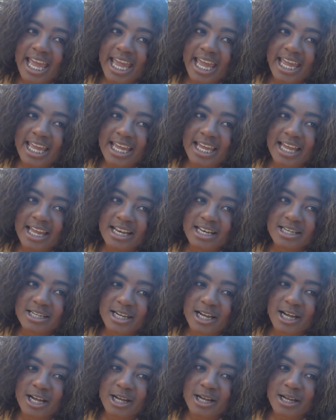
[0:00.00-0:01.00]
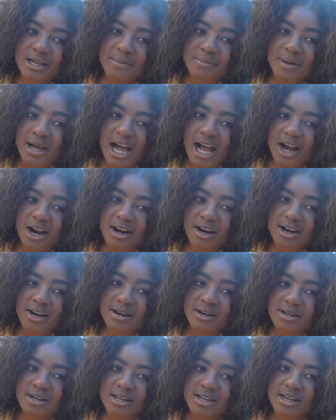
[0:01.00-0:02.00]
And um,
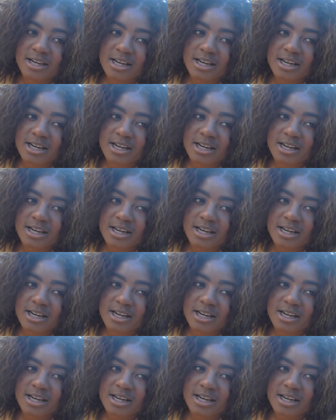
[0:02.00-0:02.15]
our,